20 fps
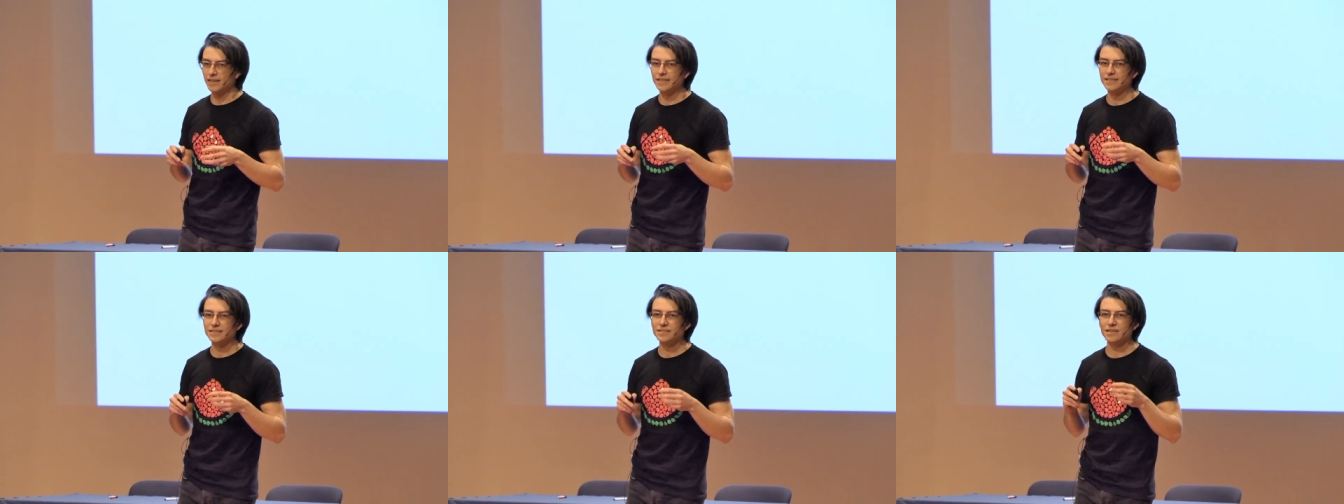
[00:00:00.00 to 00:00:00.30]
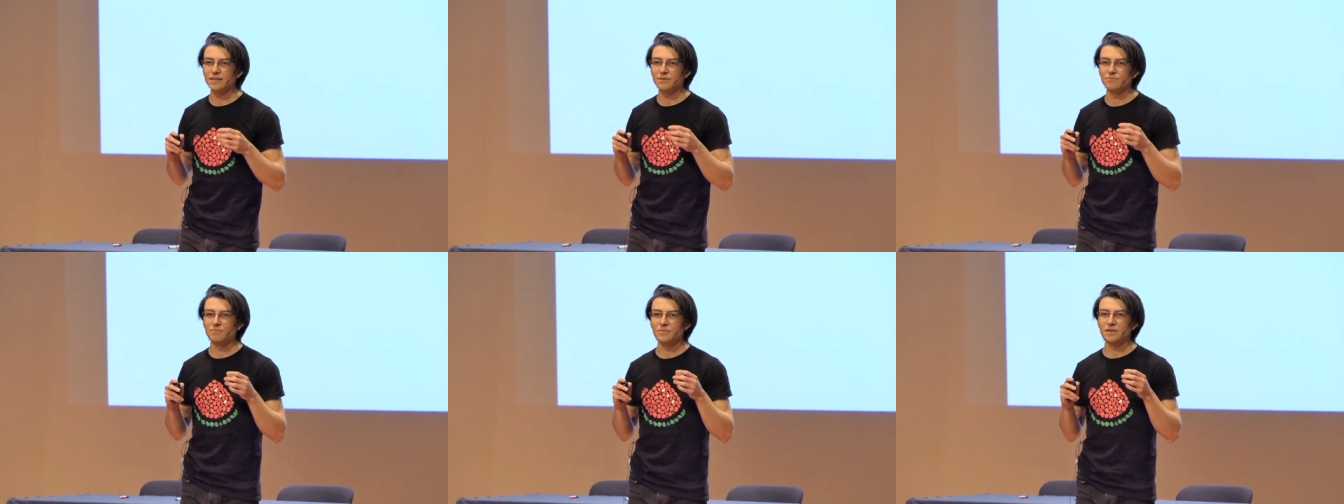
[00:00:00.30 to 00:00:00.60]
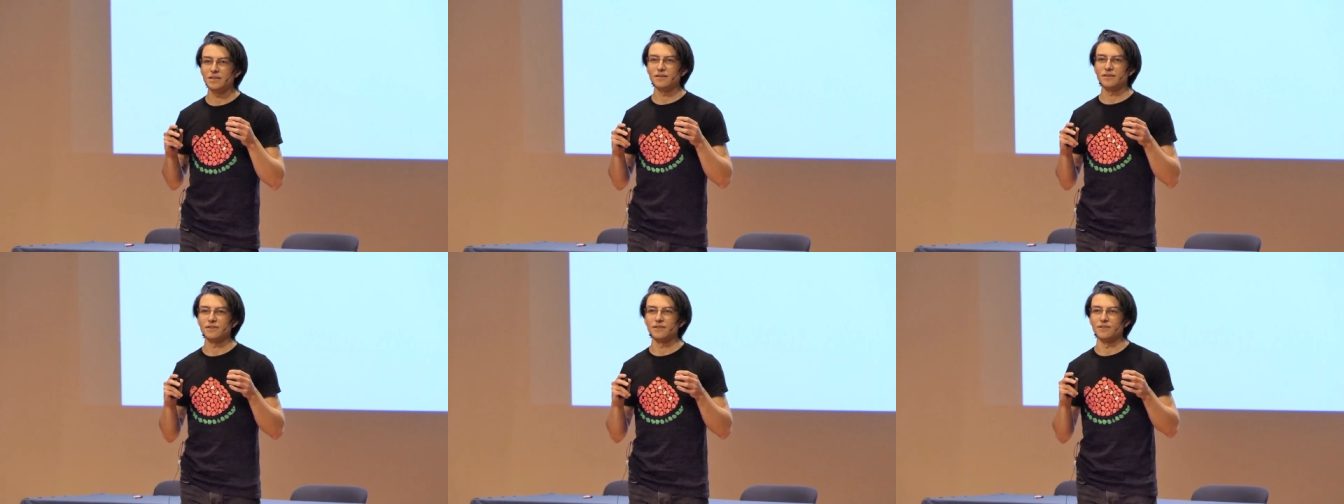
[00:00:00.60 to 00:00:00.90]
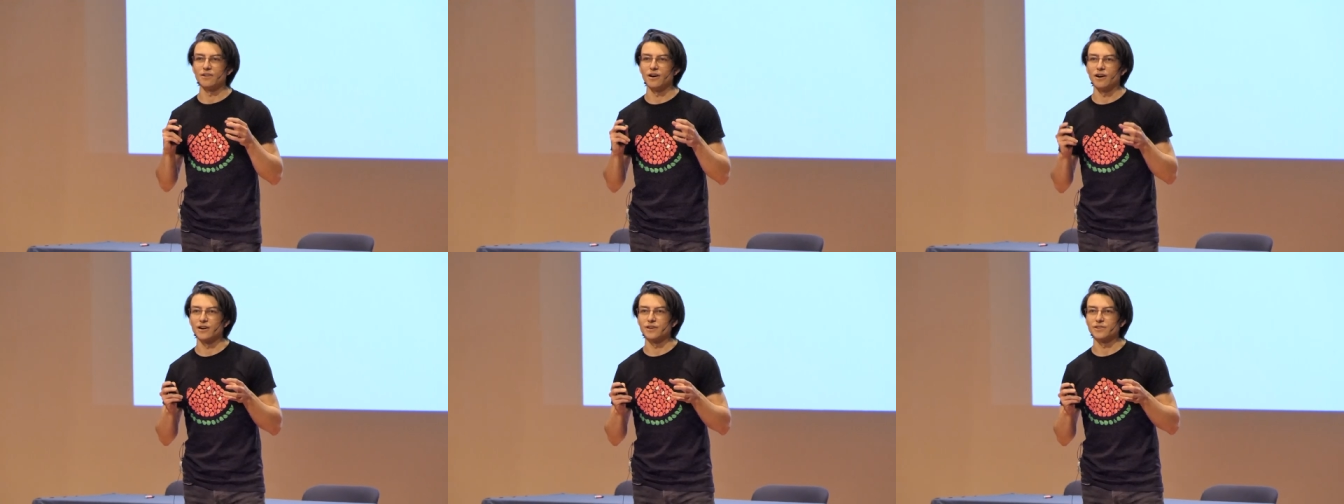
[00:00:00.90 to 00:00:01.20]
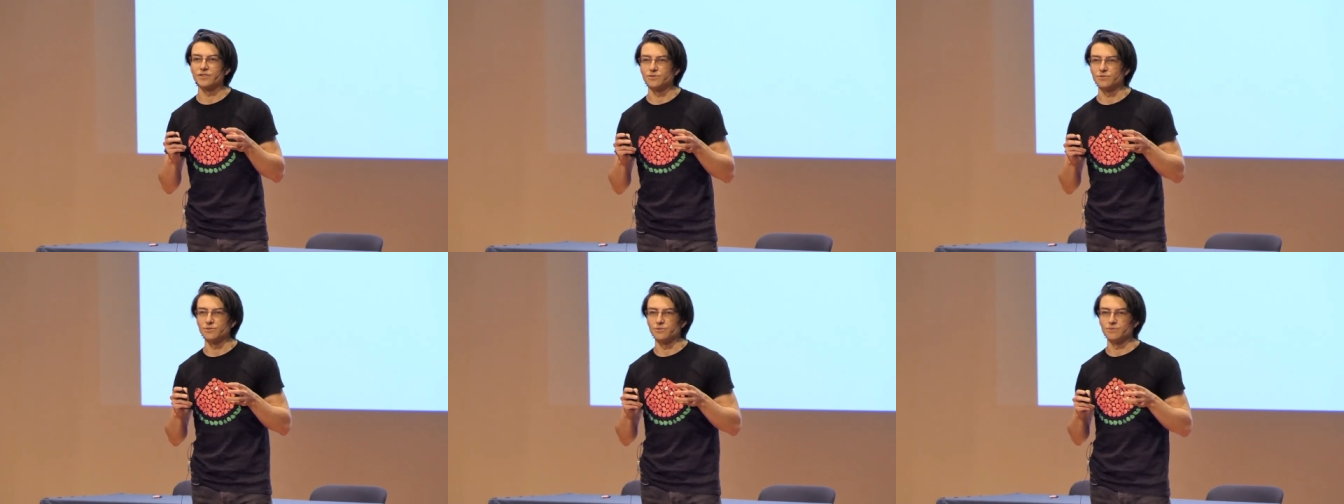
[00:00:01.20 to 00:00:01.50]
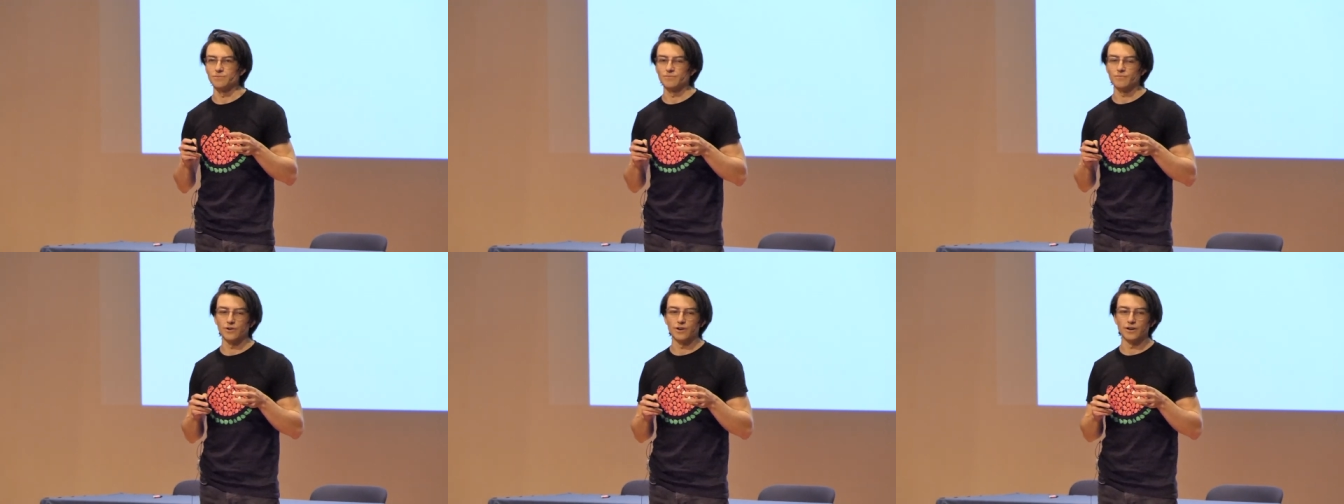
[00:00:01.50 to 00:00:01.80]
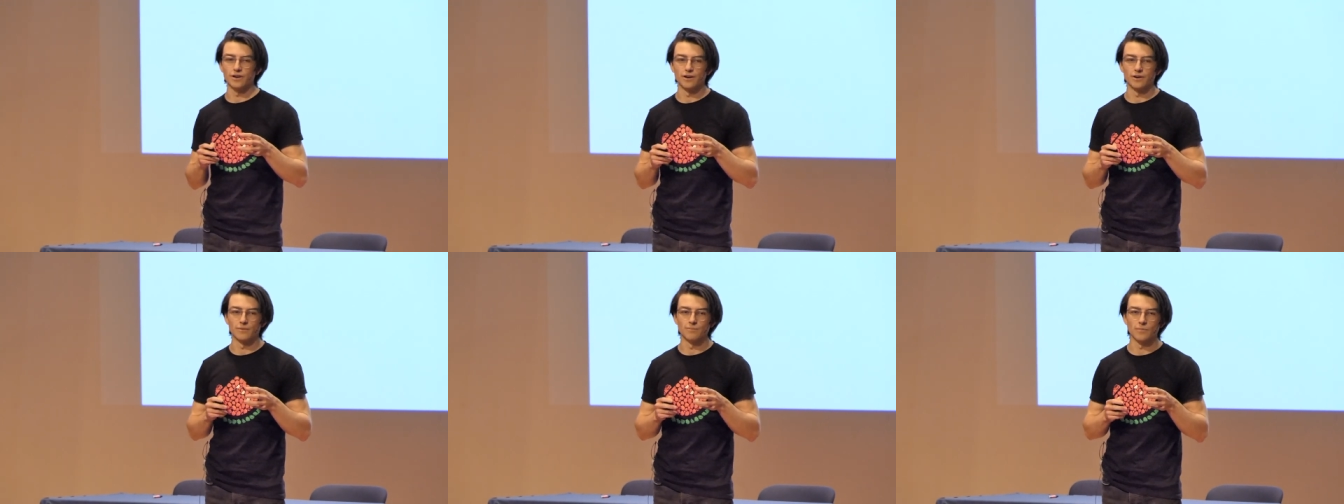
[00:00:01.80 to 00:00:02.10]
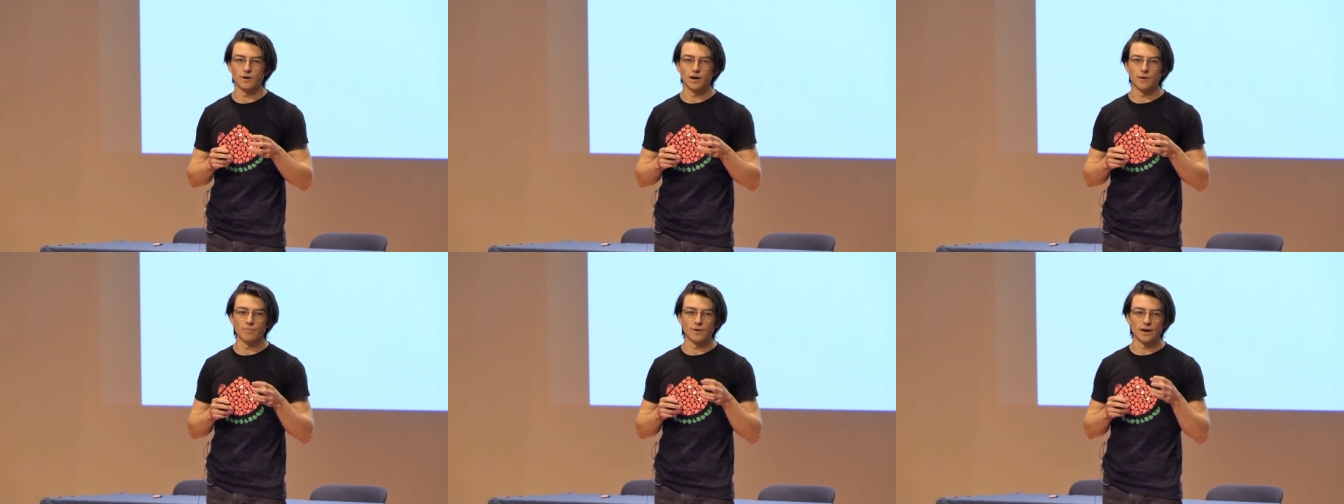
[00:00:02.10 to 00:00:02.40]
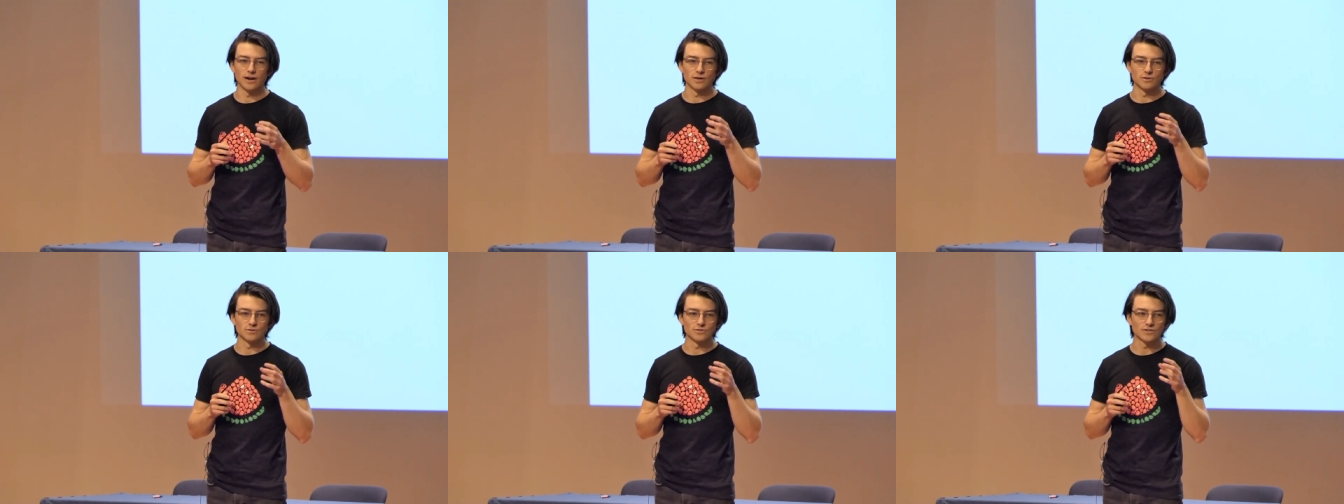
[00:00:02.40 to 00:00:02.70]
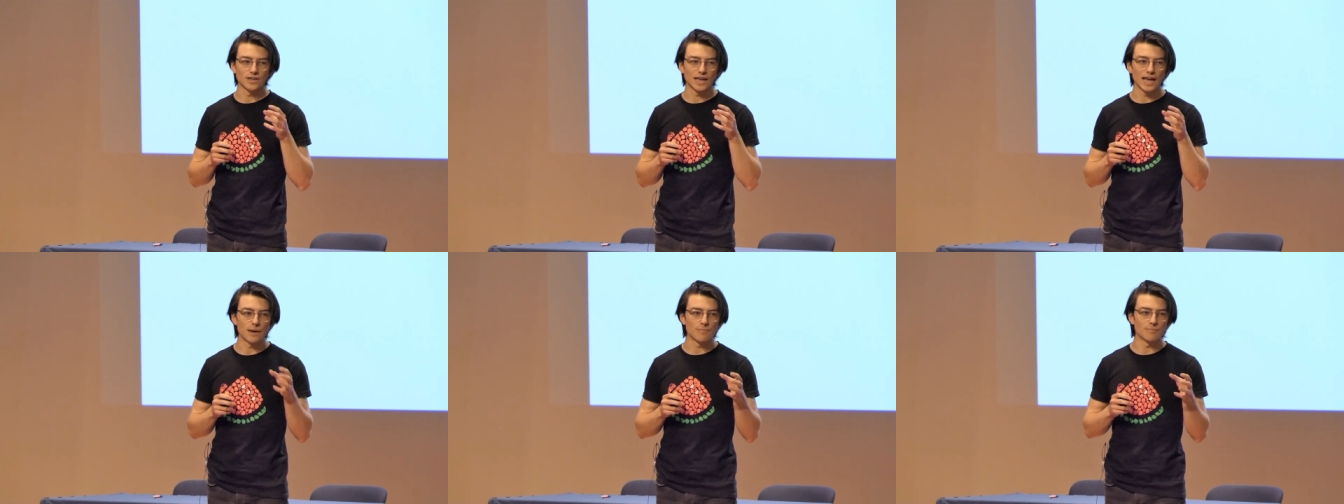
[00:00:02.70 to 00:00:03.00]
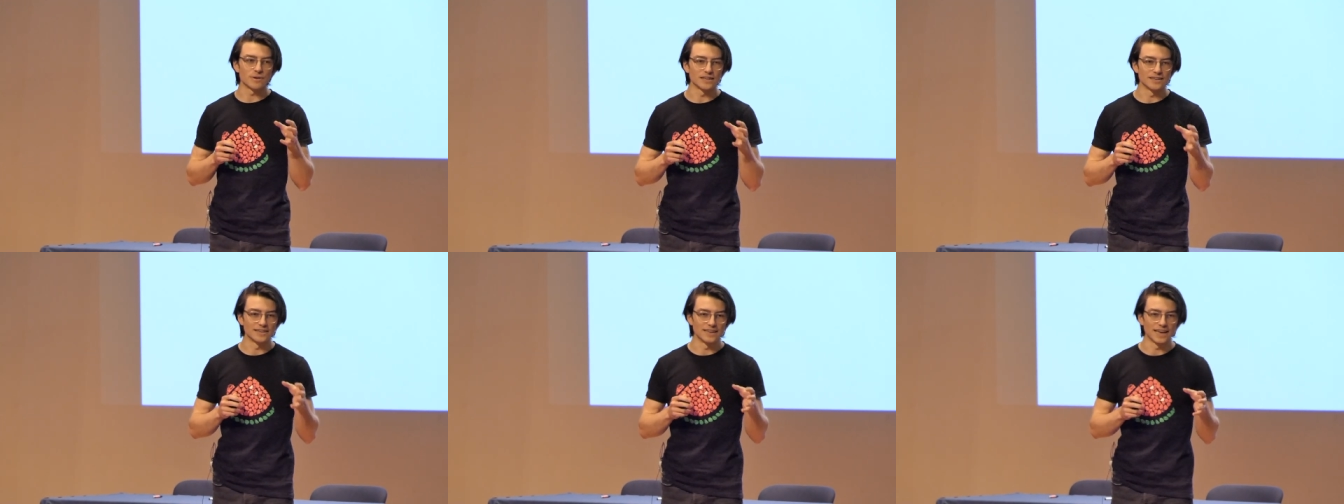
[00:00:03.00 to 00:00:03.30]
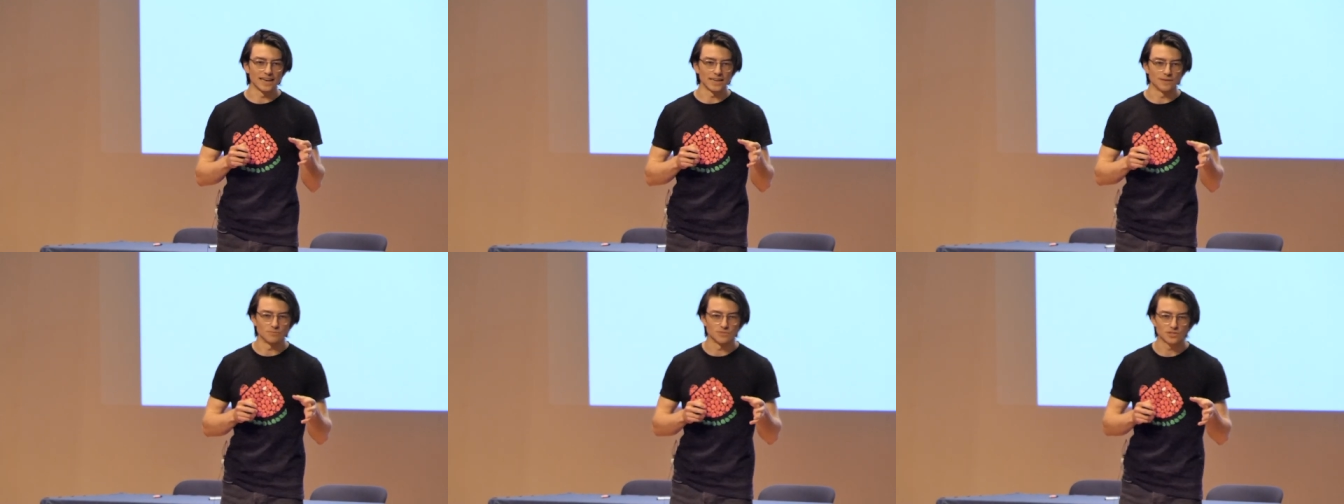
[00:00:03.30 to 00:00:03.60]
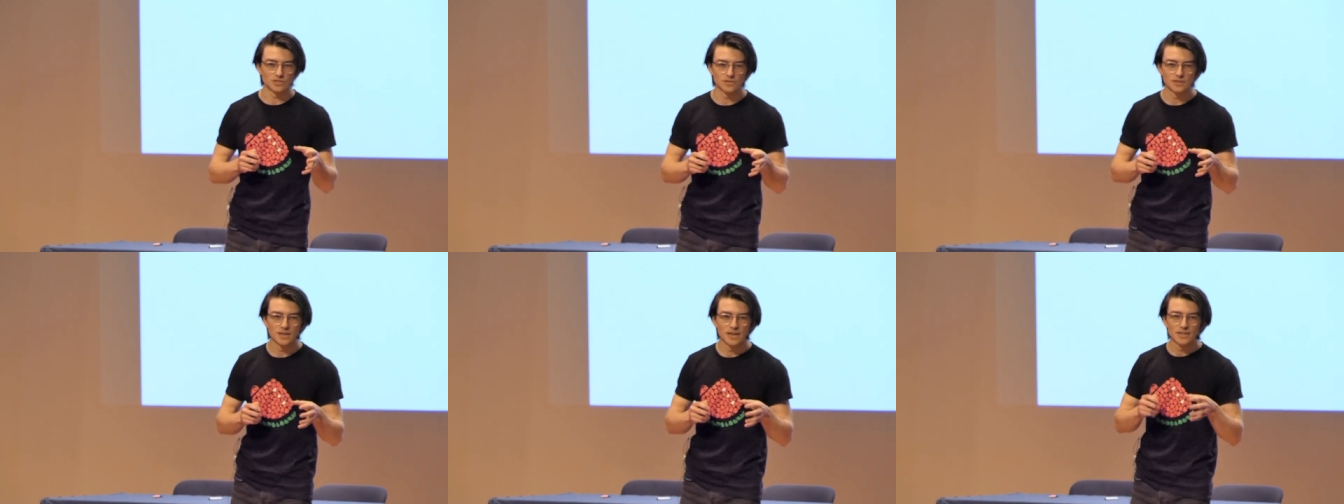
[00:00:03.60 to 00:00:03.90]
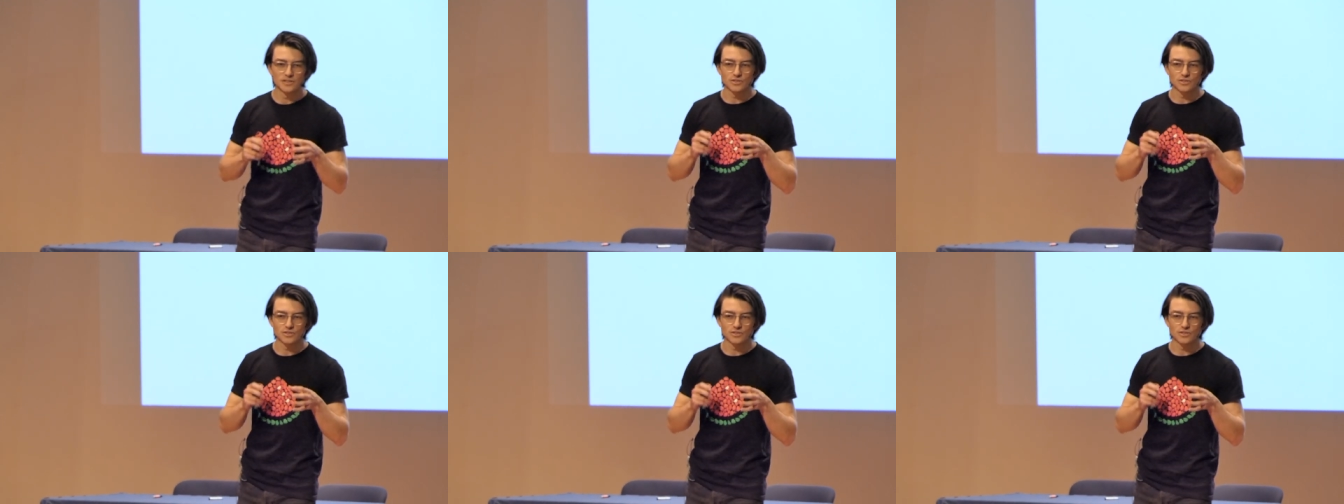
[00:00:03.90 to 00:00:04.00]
he sent me an article um, about Epic Games.